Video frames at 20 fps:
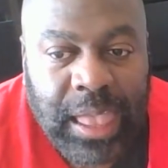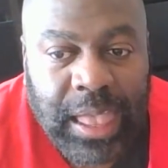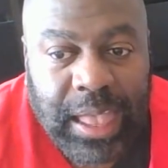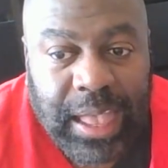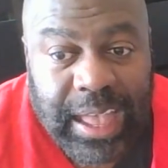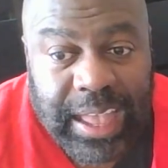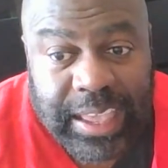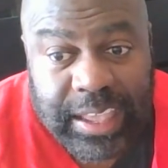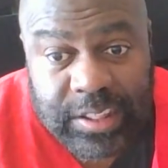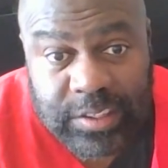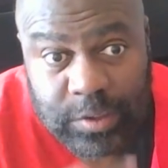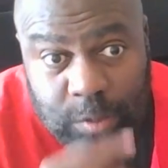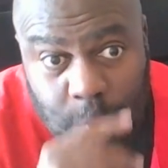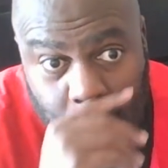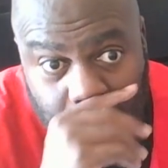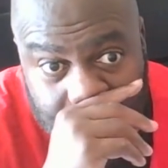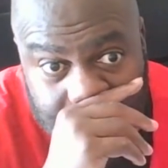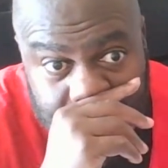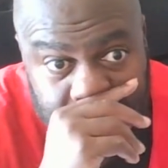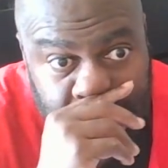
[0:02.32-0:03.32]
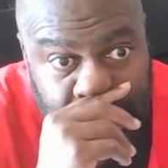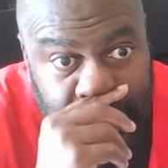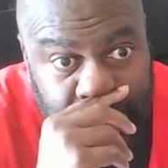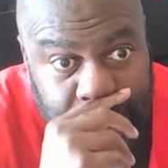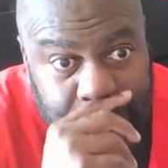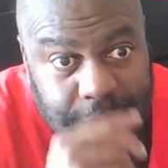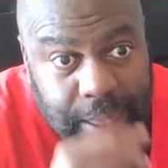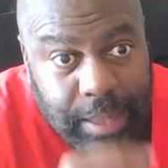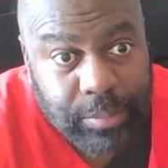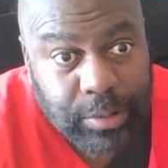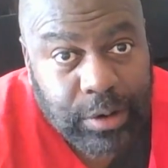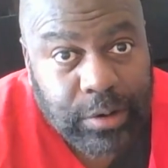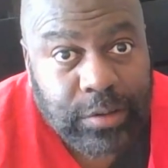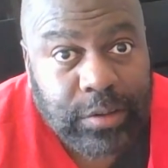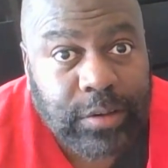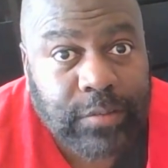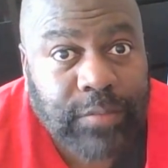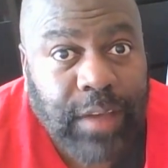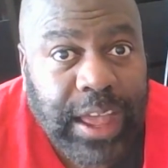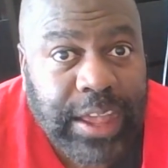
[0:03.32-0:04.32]
Hi, it's Dwyer,
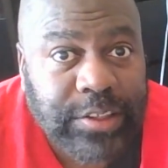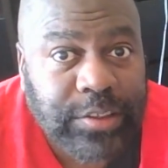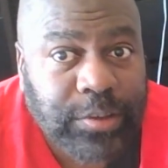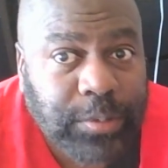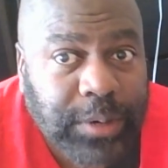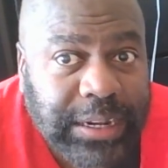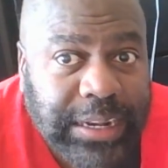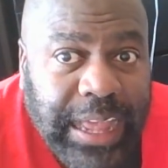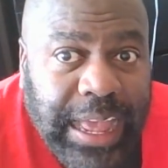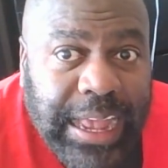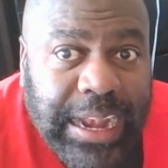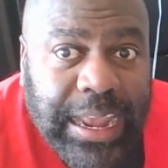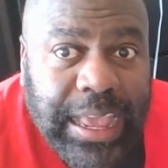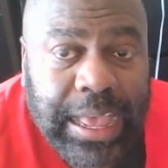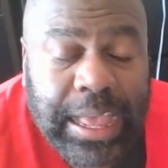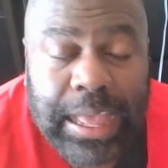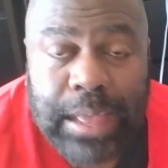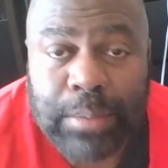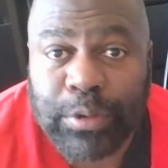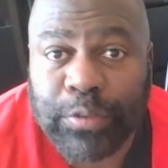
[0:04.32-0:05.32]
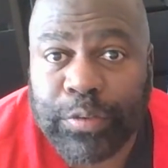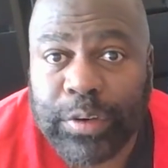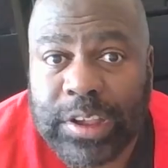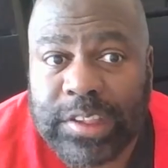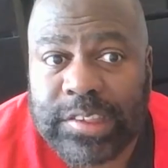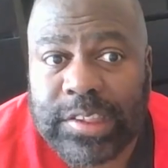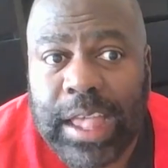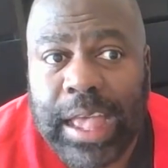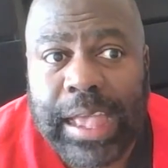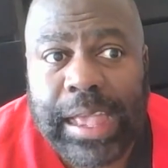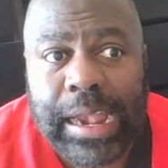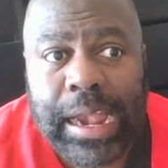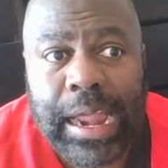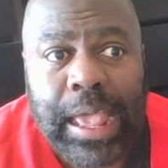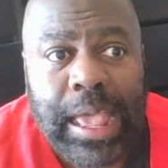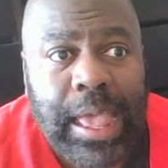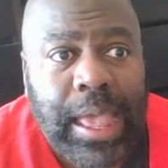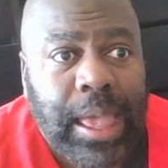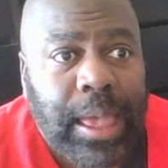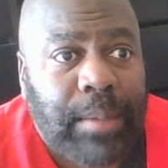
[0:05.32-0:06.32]
gamblersadvisory.com, a free site,
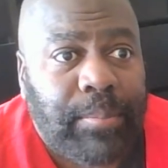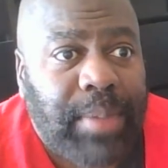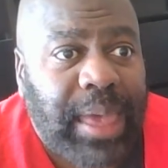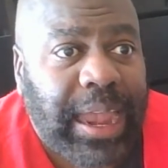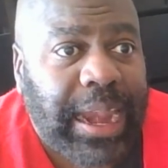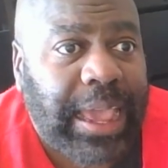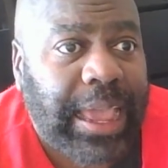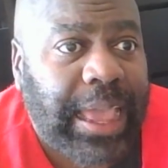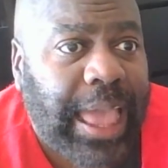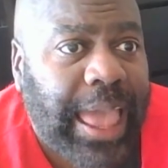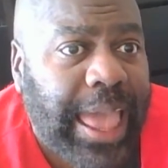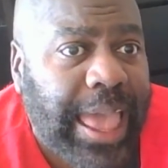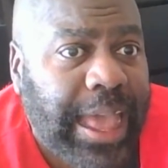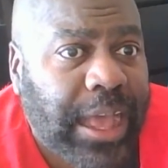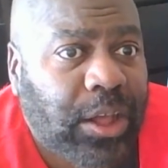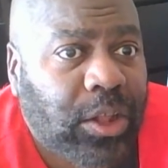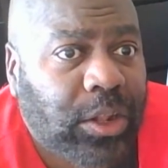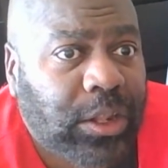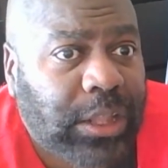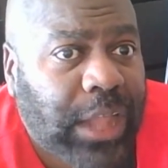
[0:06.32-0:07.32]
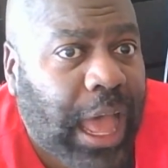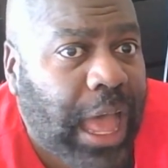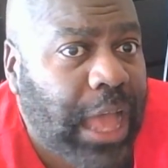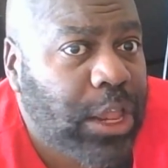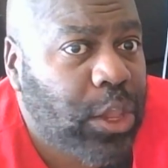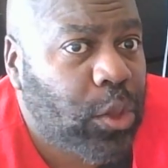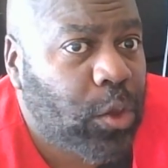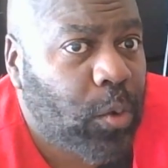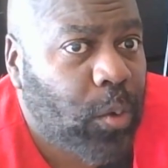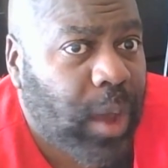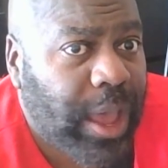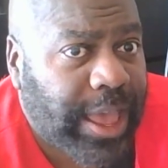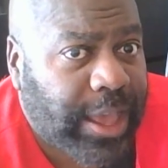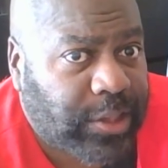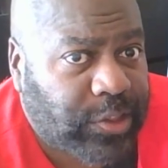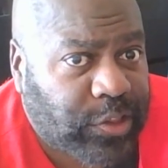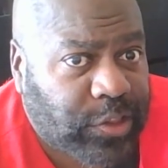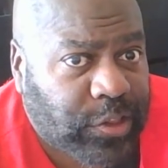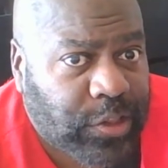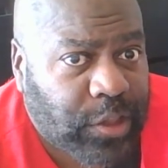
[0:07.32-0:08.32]

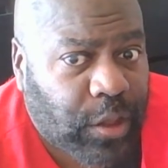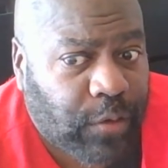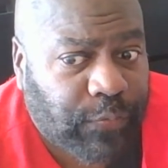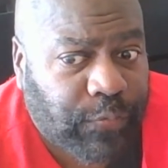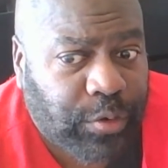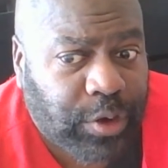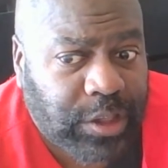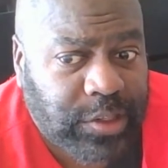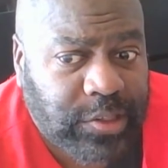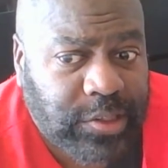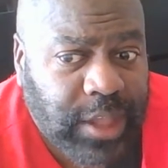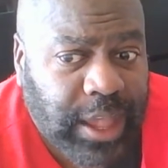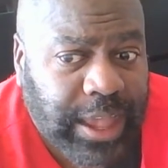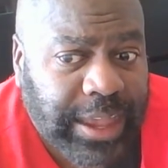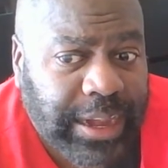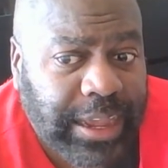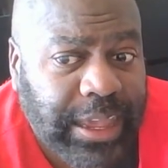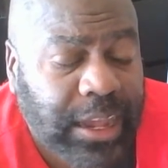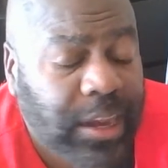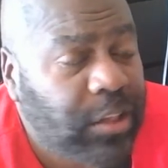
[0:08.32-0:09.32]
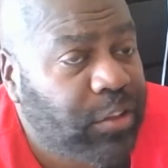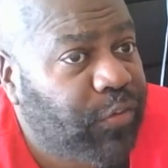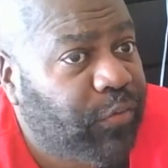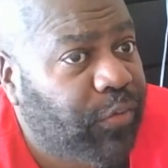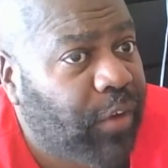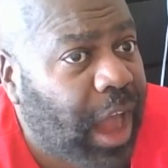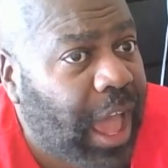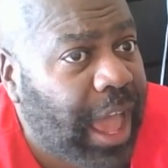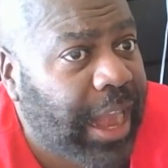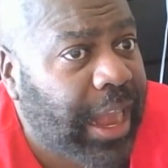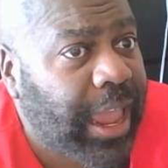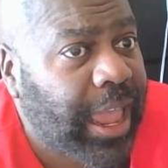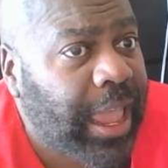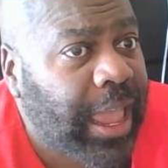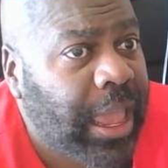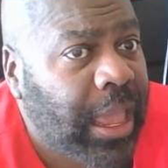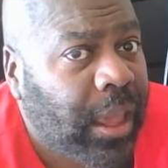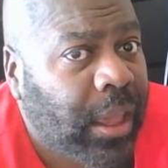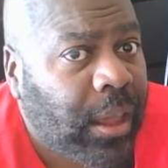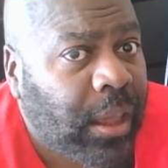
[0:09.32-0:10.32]
bettingangle.us, a free site. It is Friday,
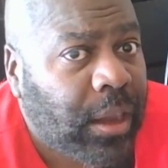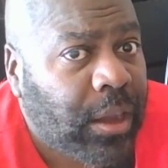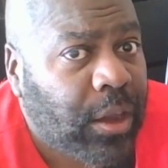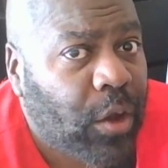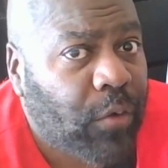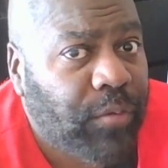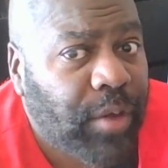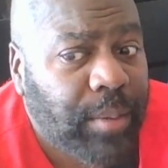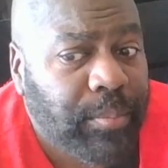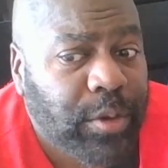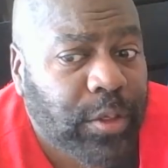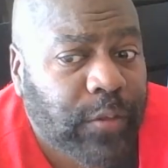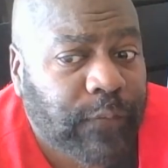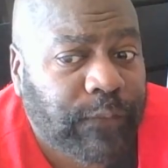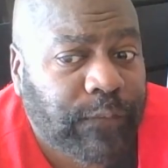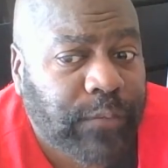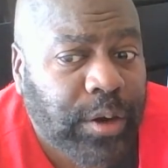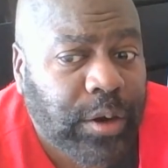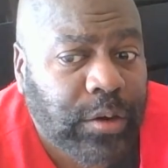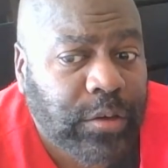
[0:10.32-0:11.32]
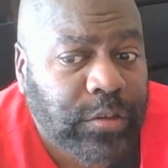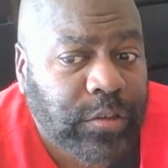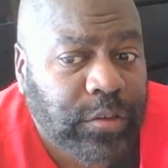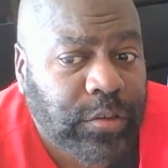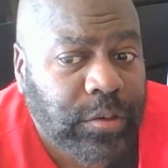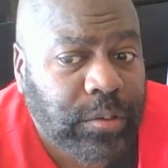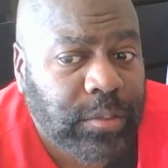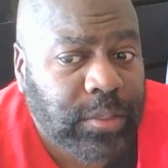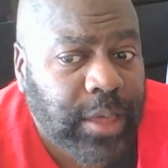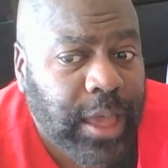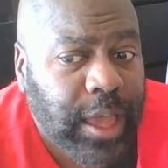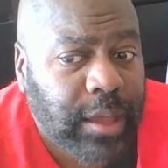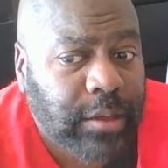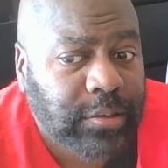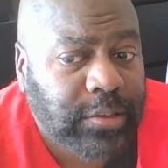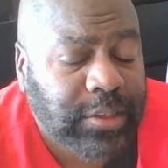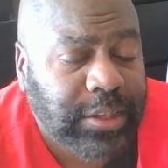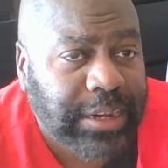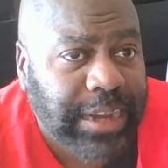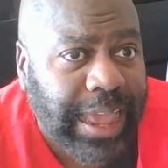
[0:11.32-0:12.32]
November the 1st,
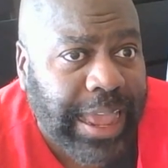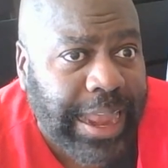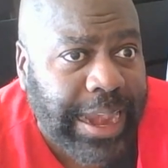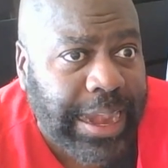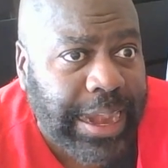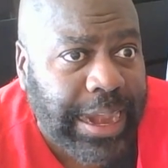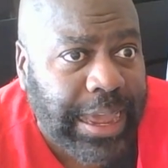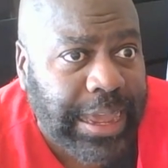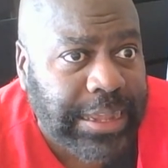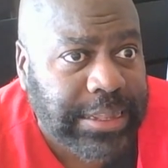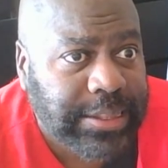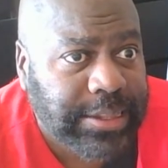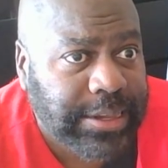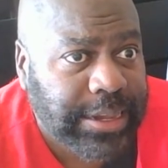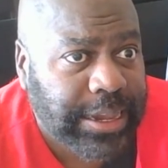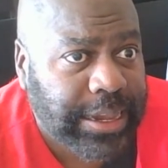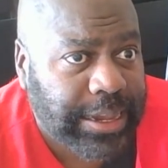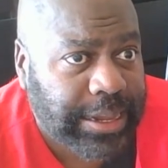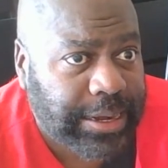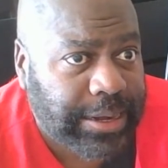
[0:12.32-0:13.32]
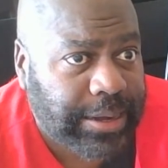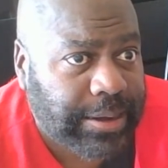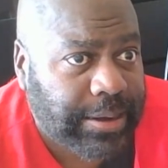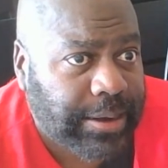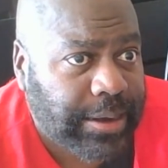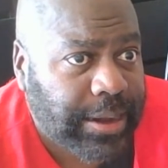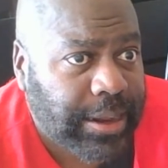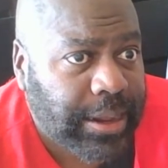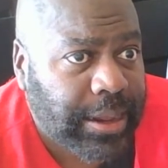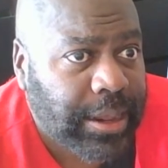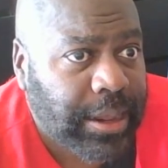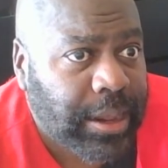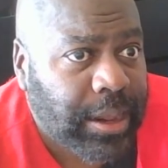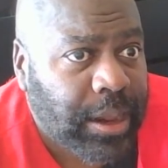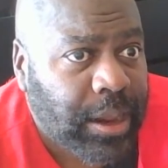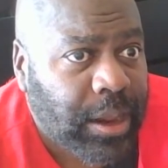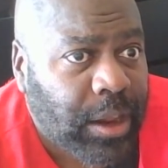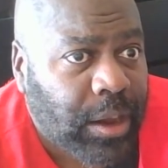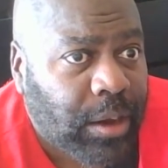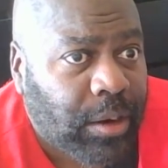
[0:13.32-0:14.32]
2019,
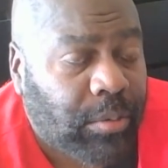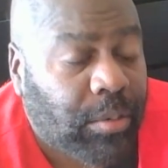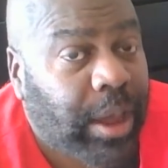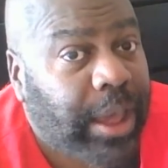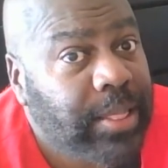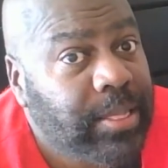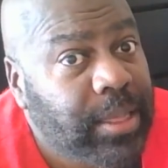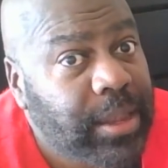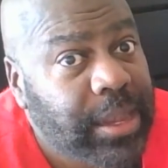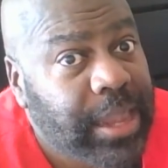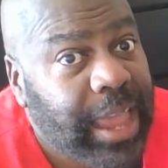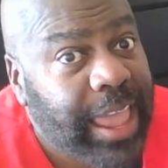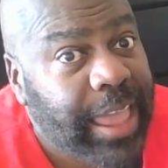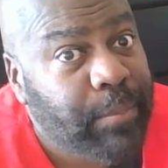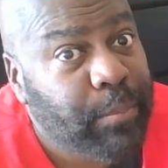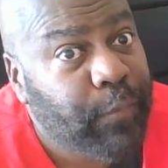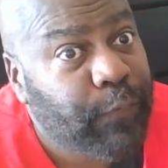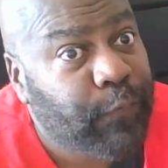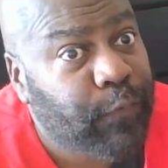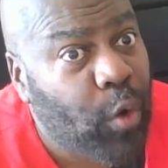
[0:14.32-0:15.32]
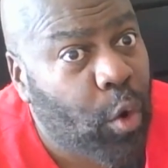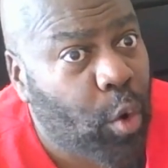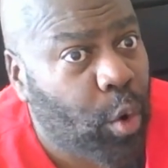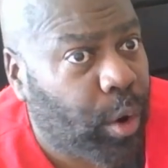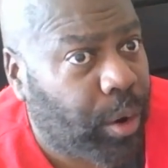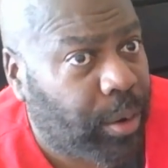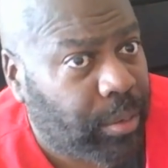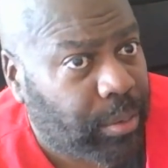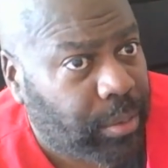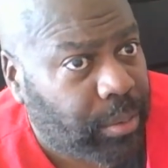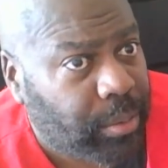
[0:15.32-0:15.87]
right the day before